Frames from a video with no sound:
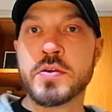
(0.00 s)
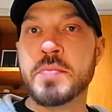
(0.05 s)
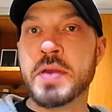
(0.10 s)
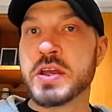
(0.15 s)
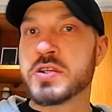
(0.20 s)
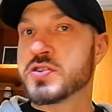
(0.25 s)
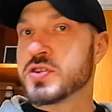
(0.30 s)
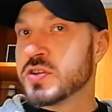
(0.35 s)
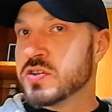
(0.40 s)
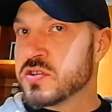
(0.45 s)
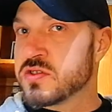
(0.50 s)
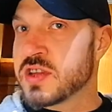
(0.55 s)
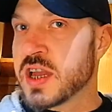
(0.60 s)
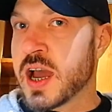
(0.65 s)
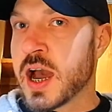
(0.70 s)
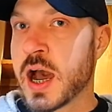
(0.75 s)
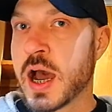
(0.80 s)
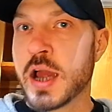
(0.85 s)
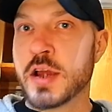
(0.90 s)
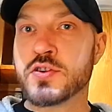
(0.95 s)
make sure you stay
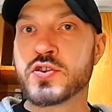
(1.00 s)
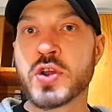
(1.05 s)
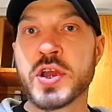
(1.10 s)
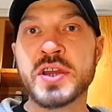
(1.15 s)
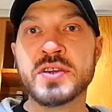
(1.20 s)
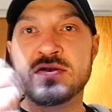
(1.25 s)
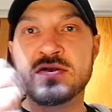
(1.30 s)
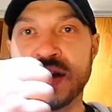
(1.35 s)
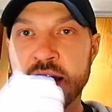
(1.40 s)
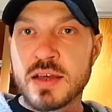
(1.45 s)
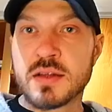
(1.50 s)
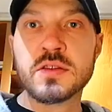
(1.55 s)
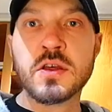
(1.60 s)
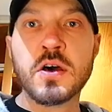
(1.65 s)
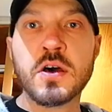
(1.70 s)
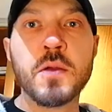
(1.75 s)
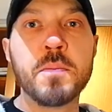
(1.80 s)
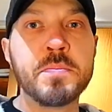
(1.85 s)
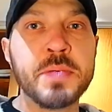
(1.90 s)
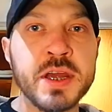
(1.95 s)
hydrated. Take a
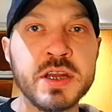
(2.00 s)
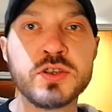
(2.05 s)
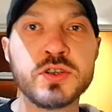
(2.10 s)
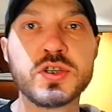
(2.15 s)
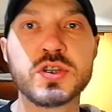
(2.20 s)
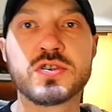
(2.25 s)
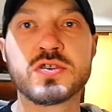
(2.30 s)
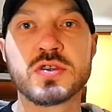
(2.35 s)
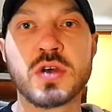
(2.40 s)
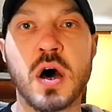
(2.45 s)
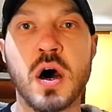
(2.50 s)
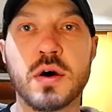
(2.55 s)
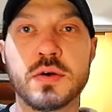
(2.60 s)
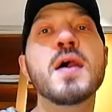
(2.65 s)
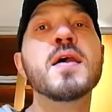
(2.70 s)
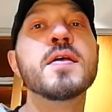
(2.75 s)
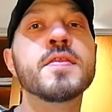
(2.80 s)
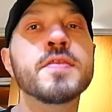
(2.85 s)
little pinch of salt.